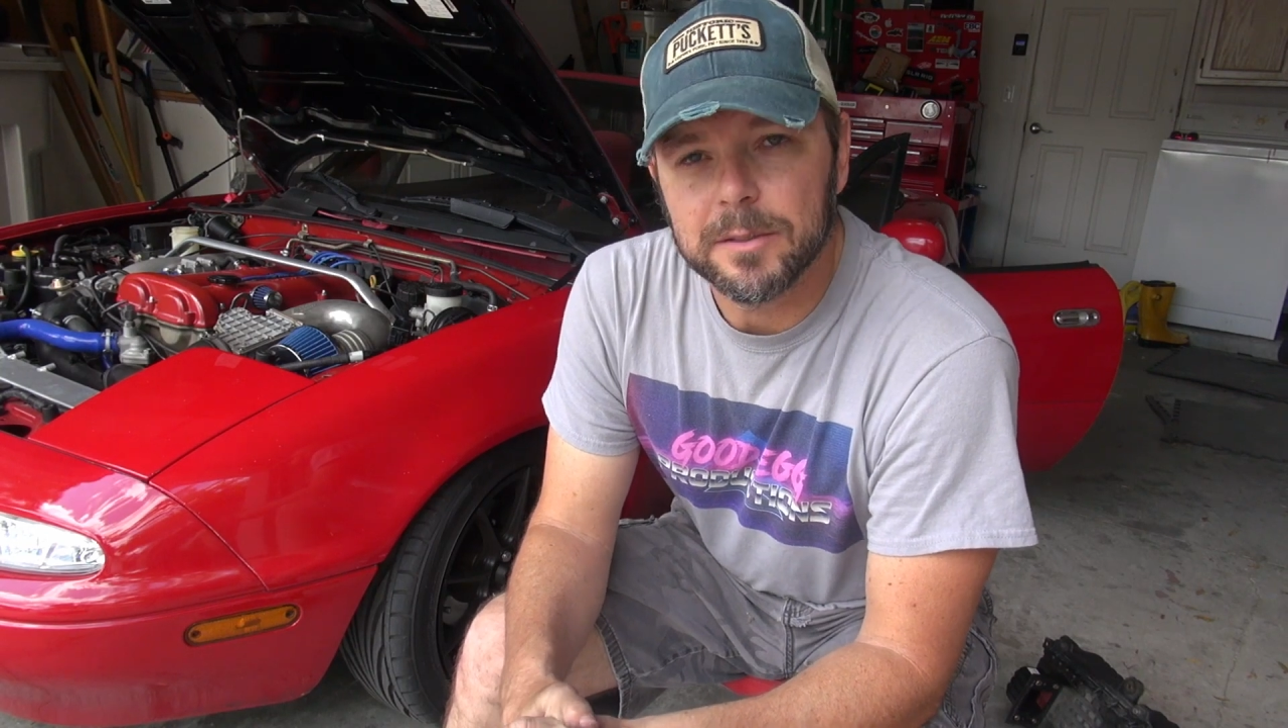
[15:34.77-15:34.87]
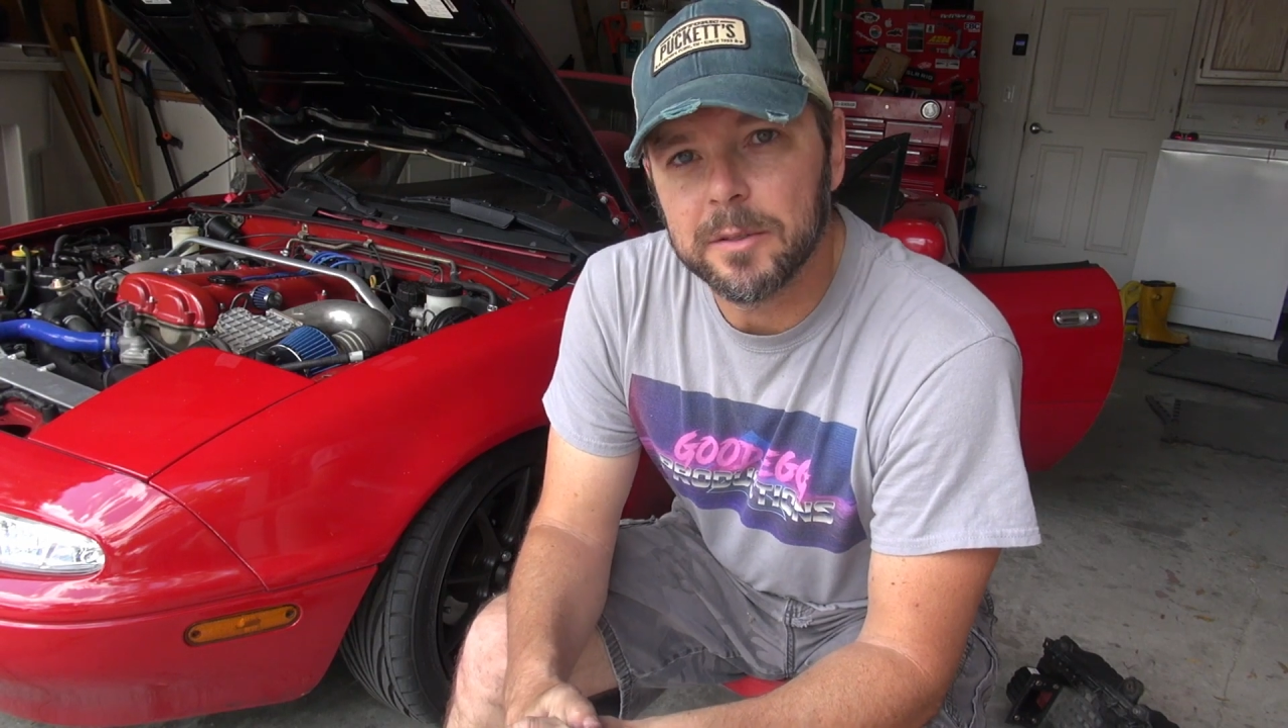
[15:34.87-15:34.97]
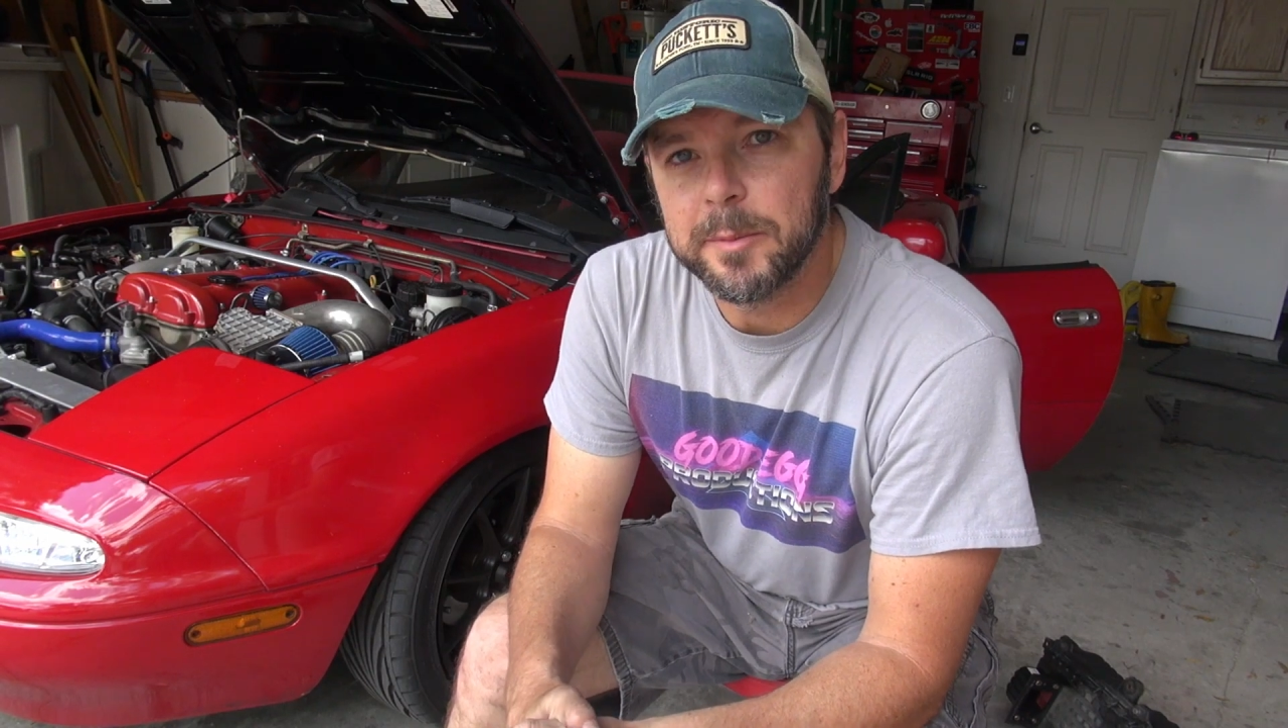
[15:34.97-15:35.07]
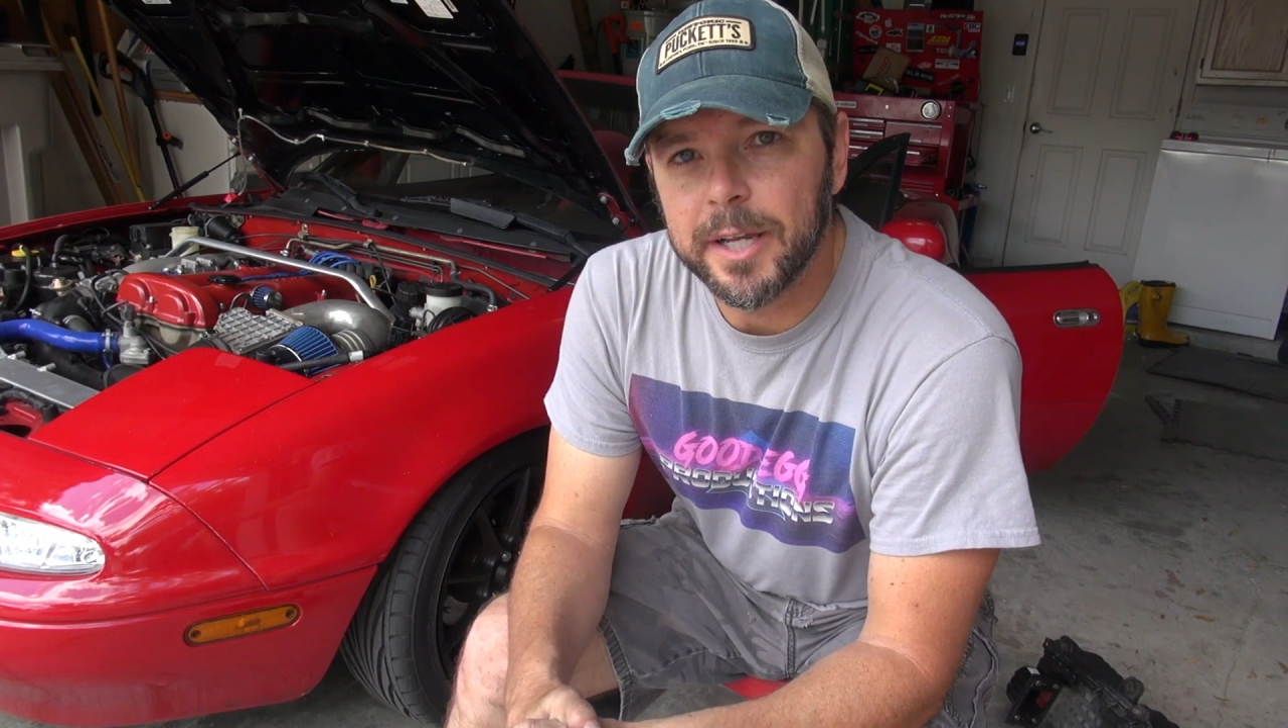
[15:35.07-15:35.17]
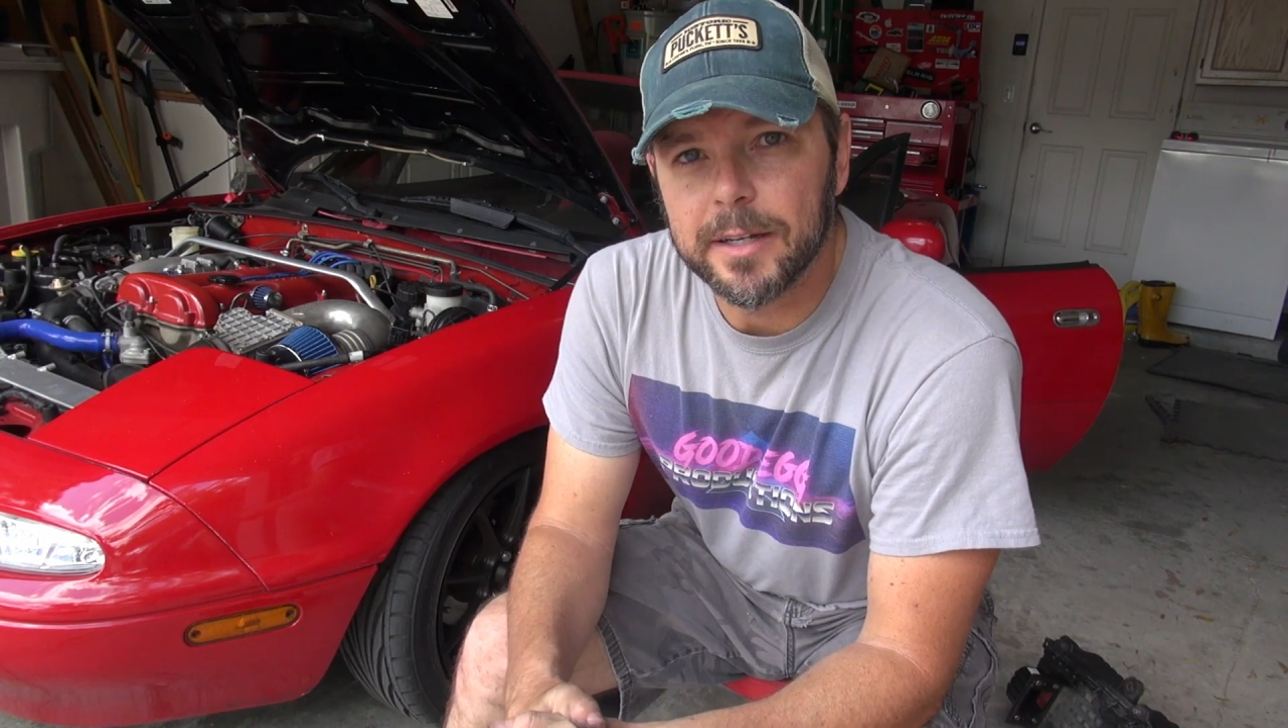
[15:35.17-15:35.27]
with
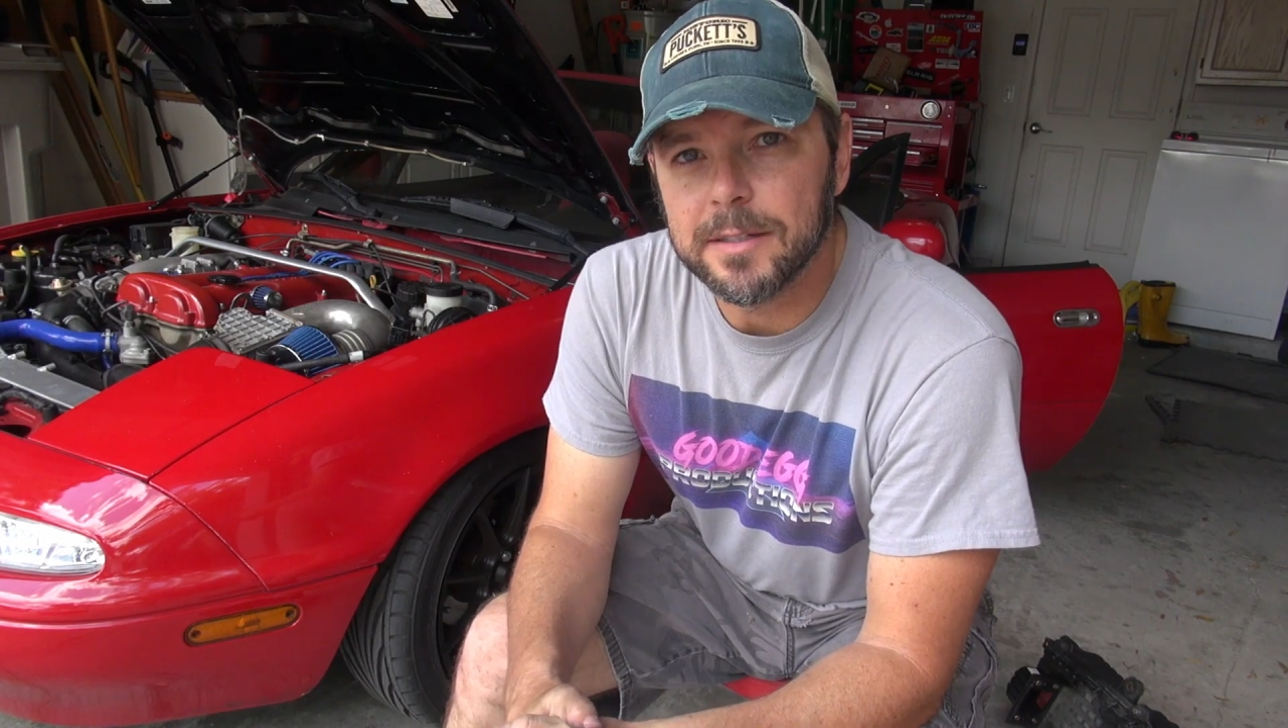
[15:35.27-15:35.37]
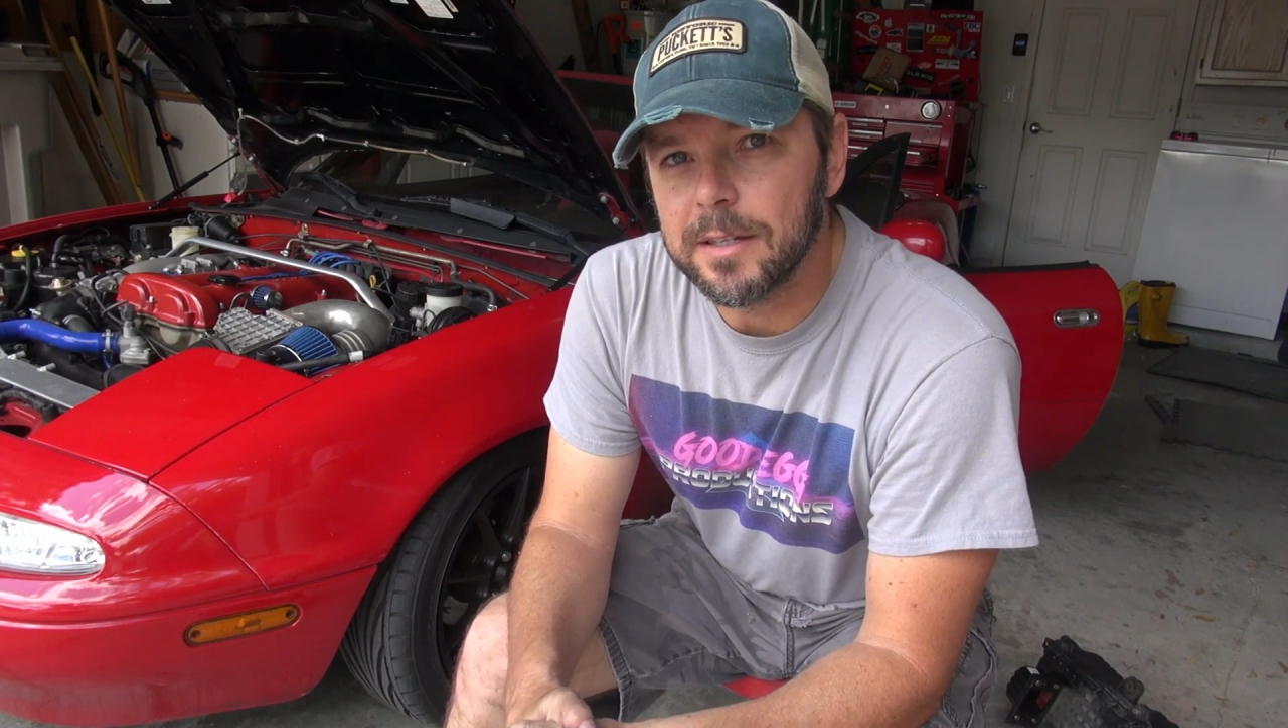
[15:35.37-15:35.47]
the Miatas